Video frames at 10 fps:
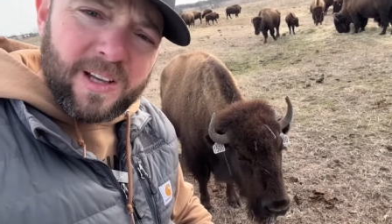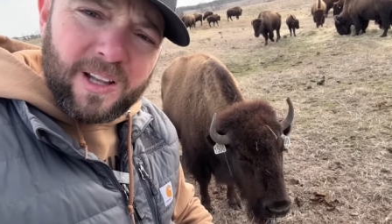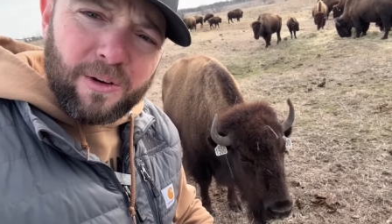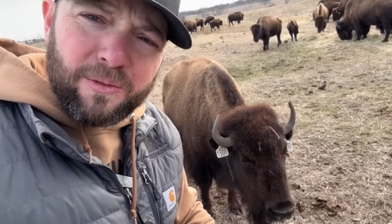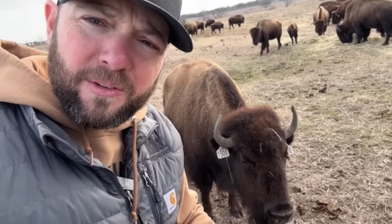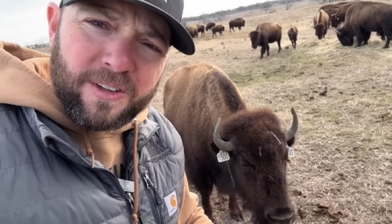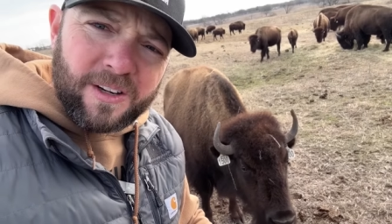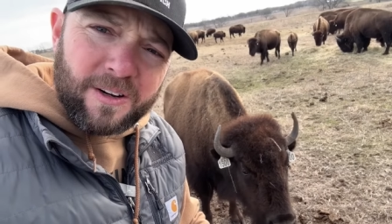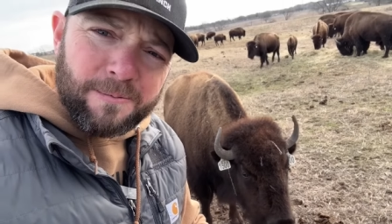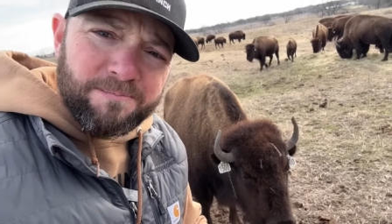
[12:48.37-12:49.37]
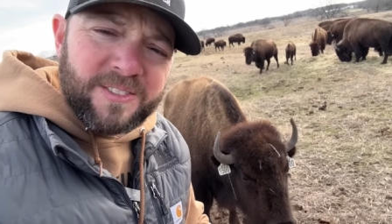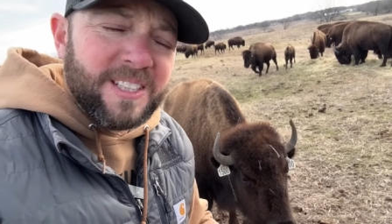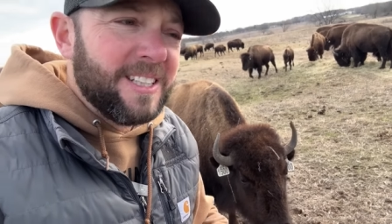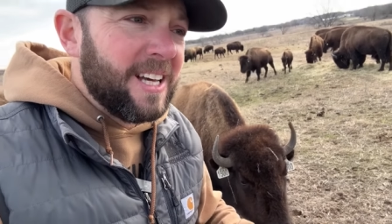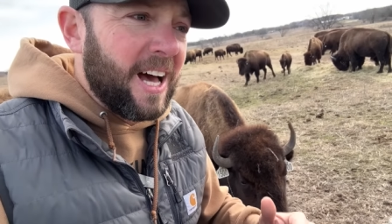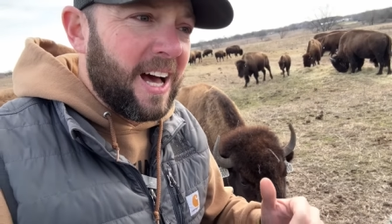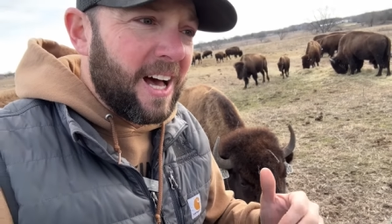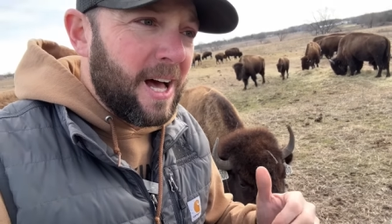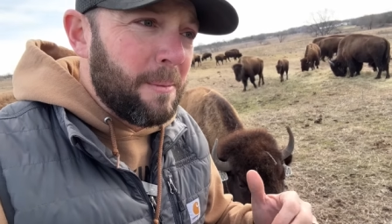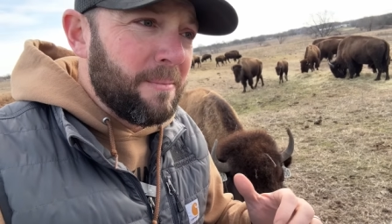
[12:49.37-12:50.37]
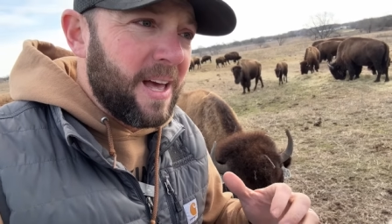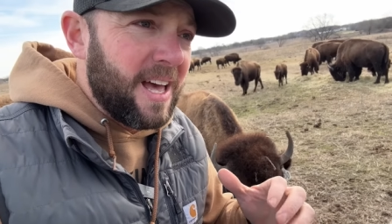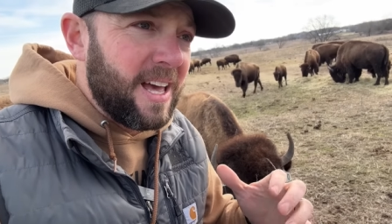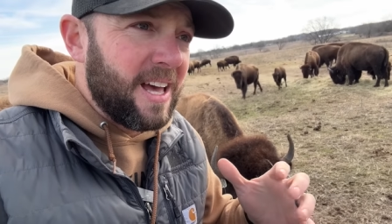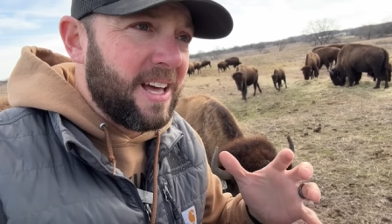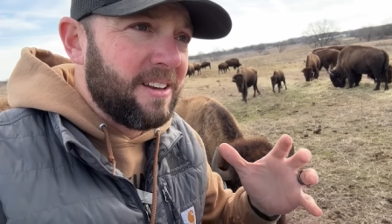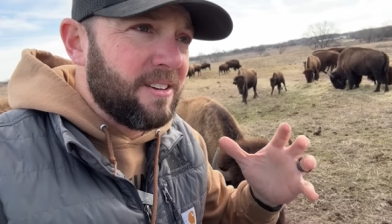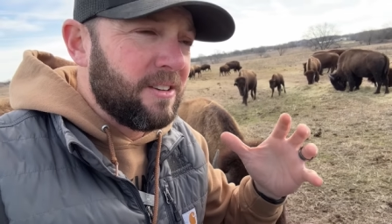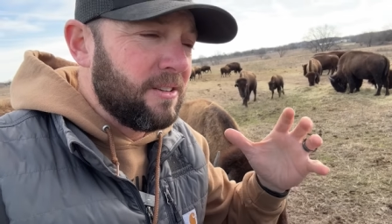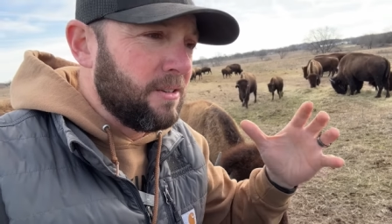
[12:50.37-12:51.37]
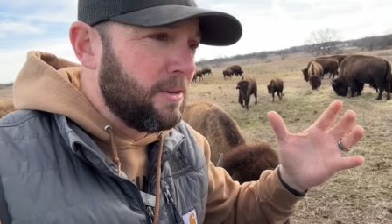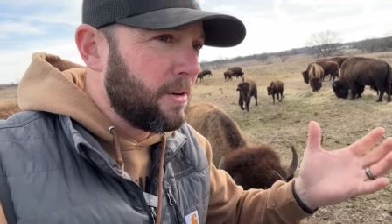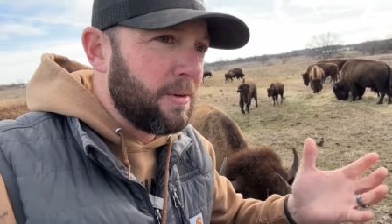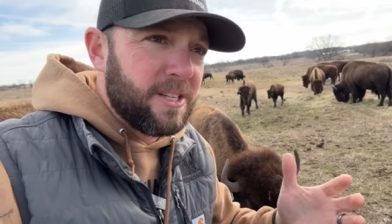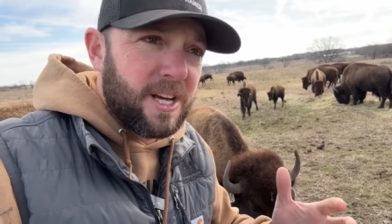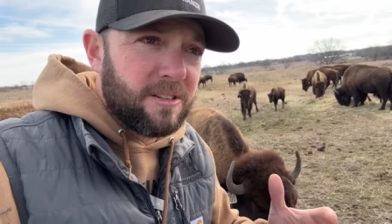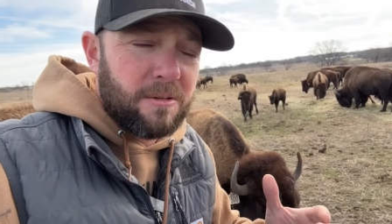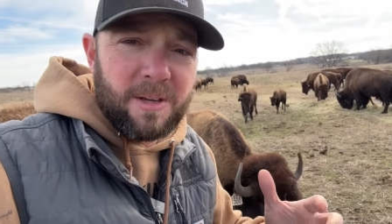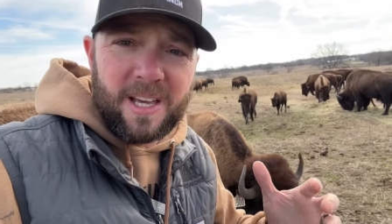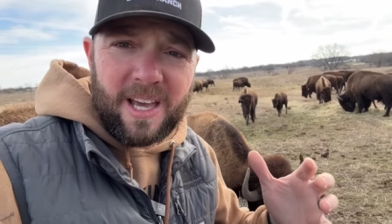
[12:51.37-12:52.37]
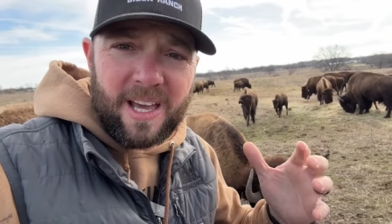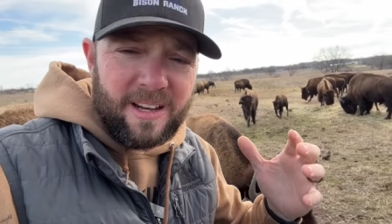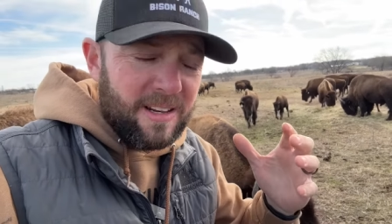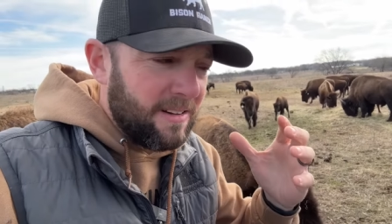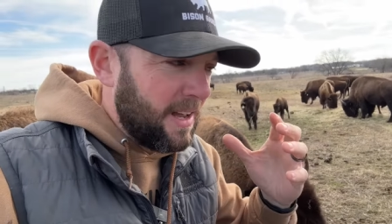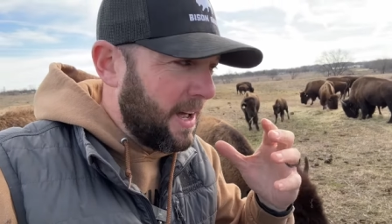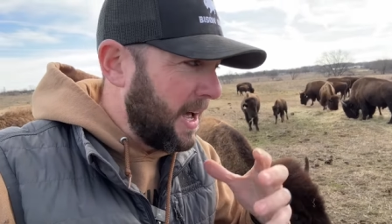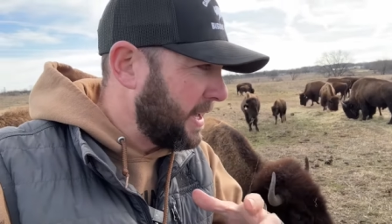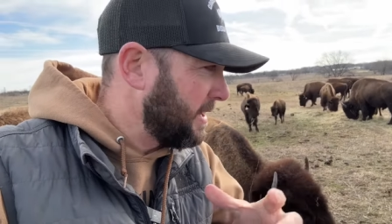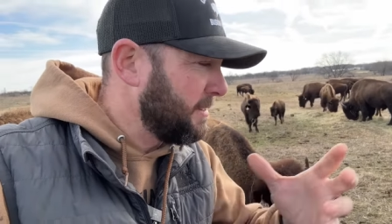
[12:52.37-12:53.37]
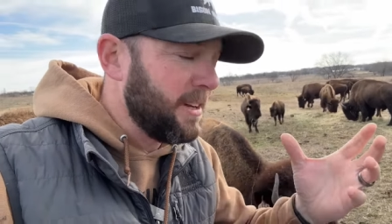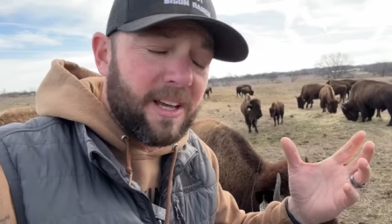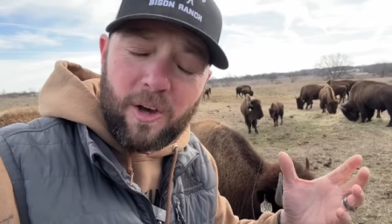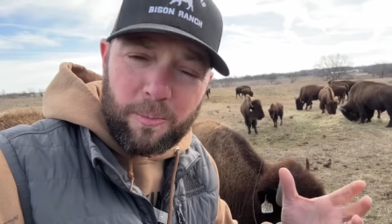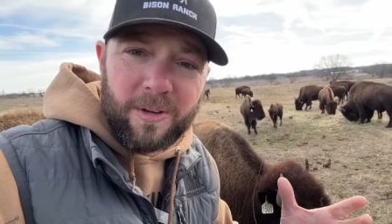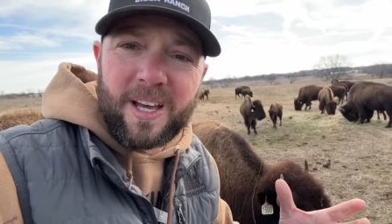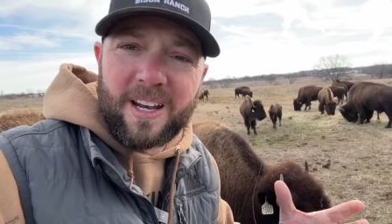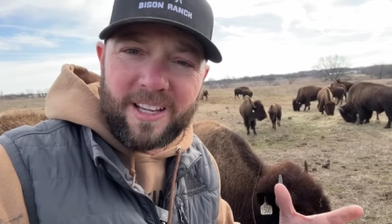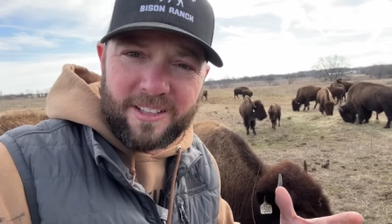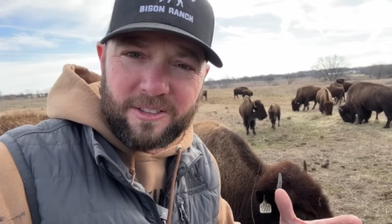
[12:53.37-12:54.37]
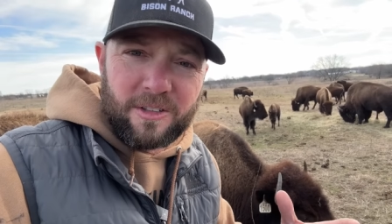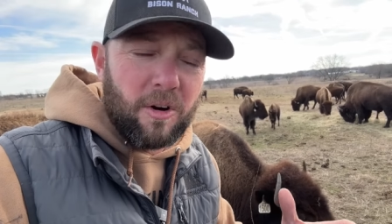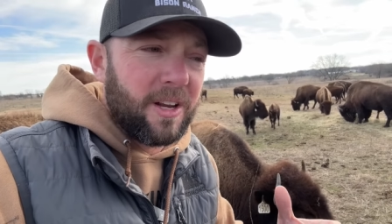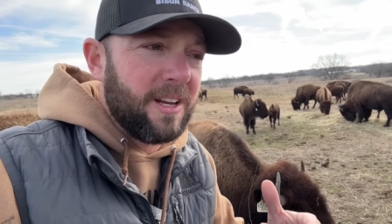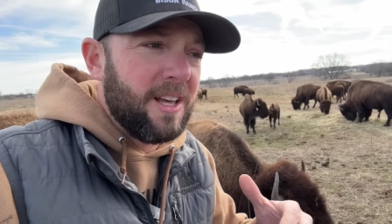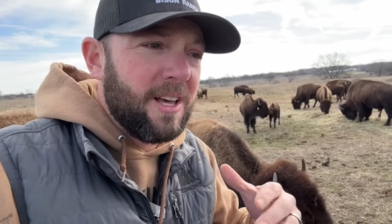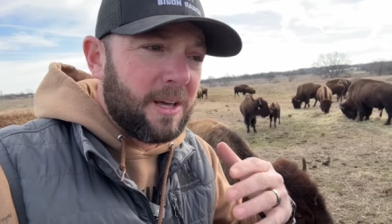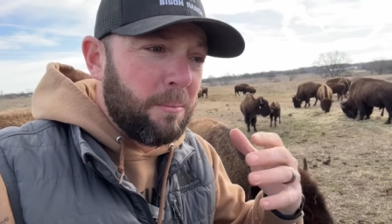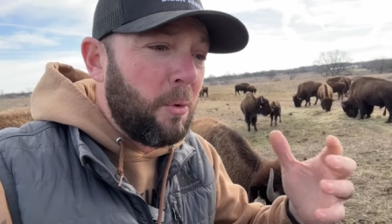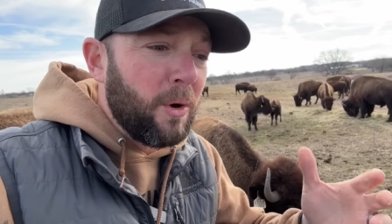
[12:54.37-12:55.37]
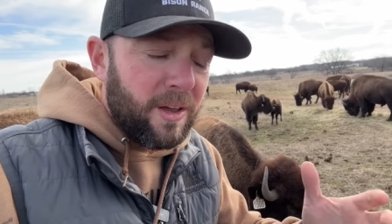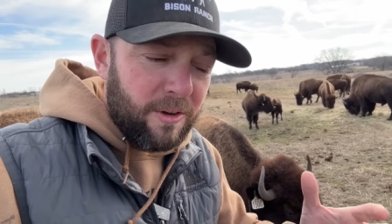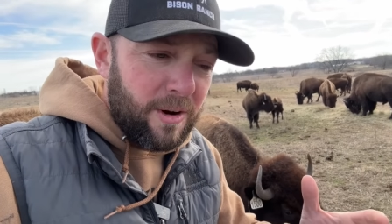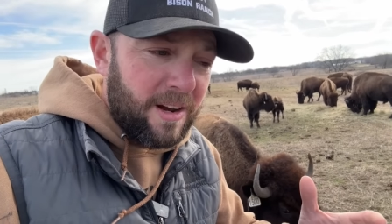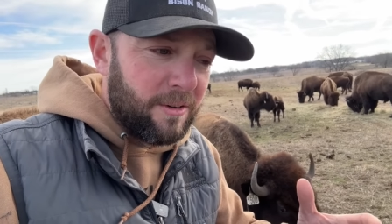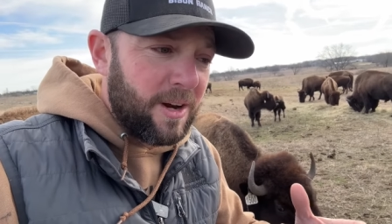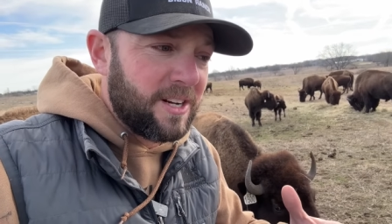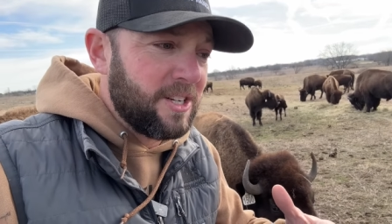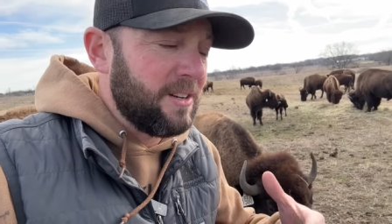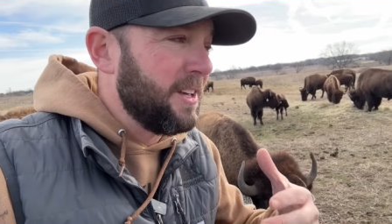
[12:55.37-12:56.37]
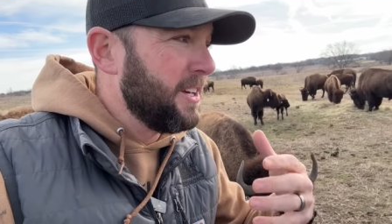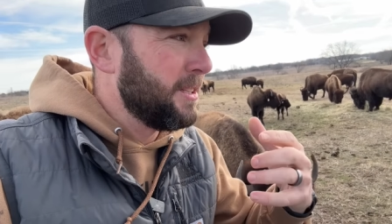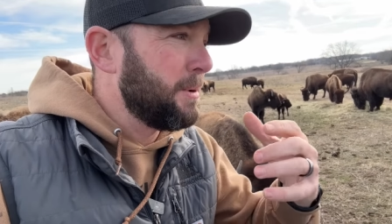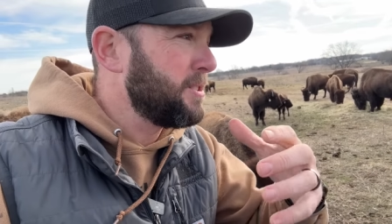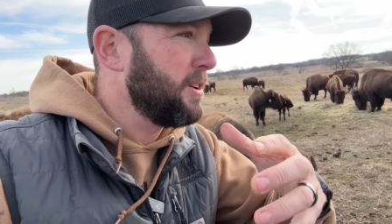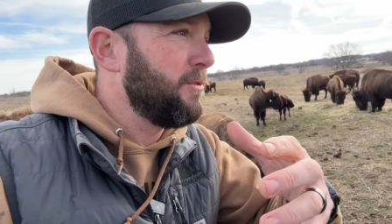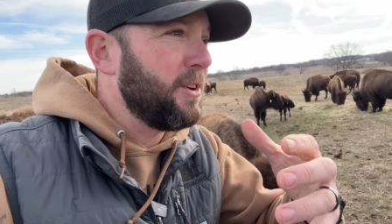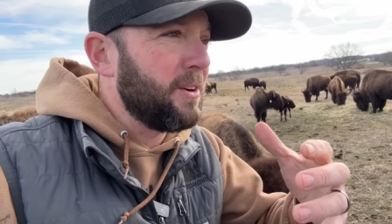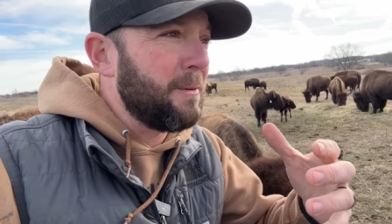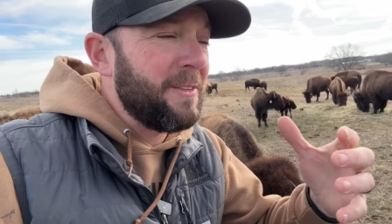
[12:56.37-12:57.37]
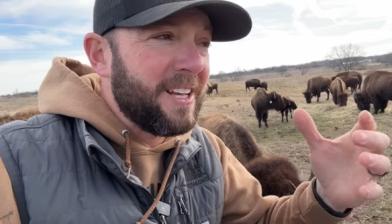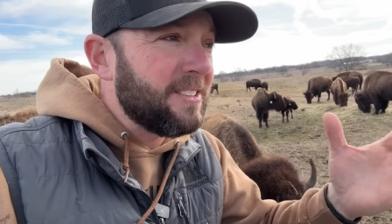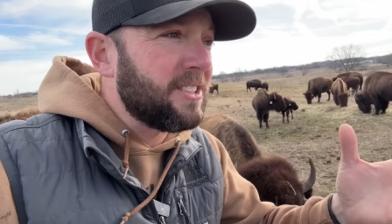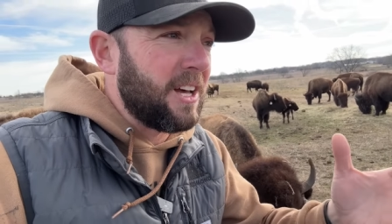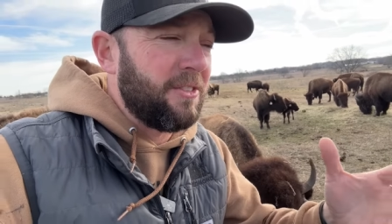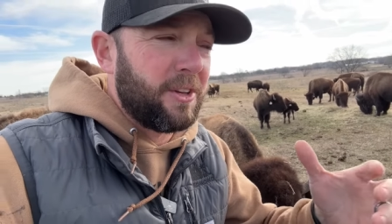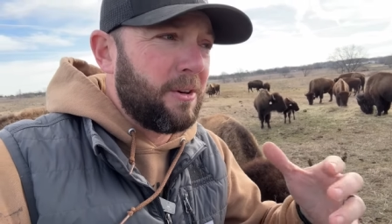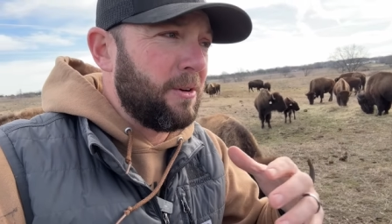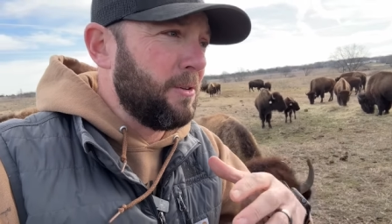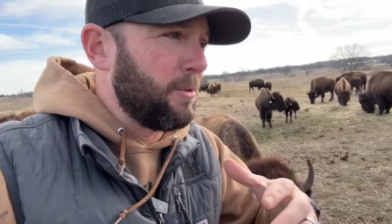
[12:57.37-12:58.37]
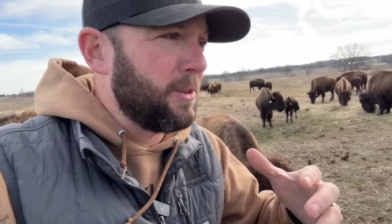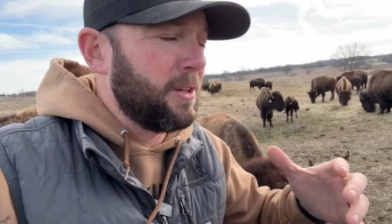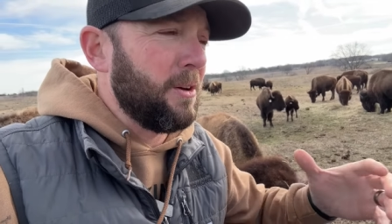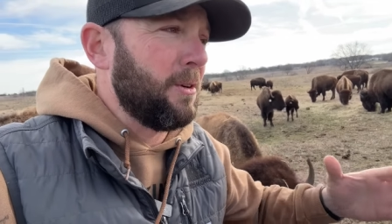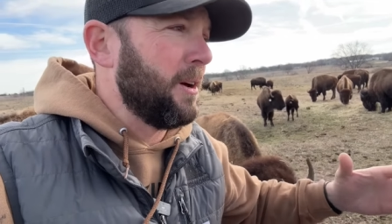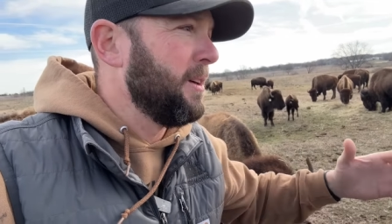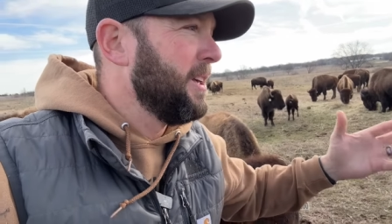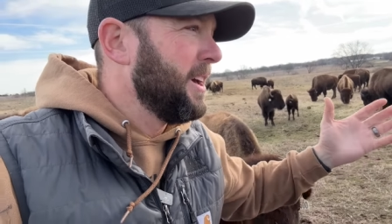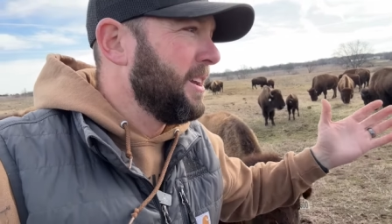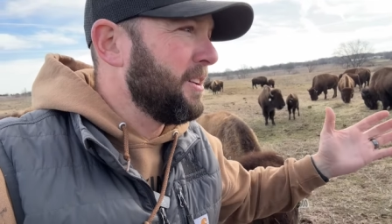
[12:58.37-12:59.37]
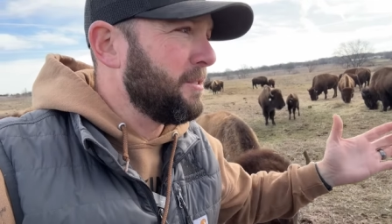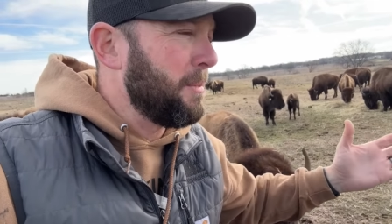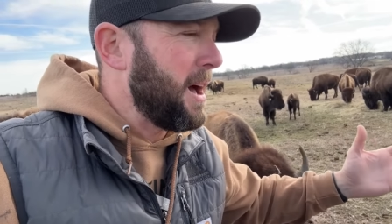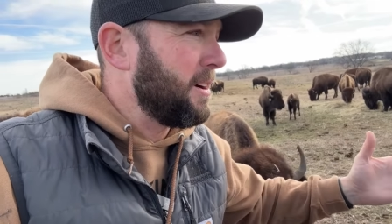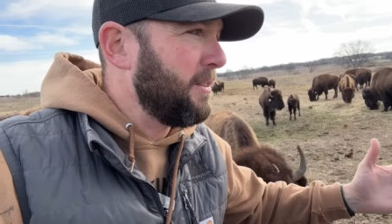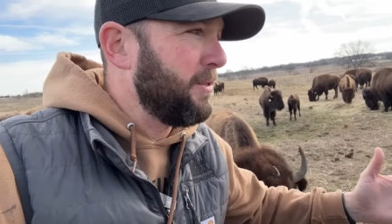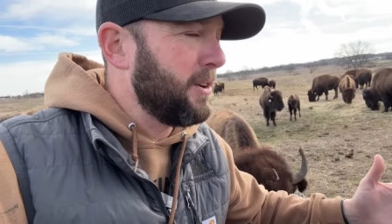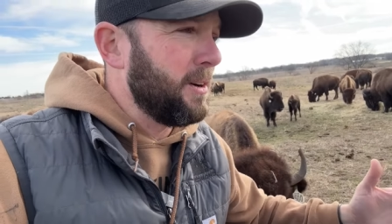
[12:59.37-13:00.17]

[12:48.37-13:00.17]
little 1500 um, and you can reach out to me and I can help you kind of get started and point in the right direction, especially if you're in South Dakota, North Dakota. It doesn't matter if you're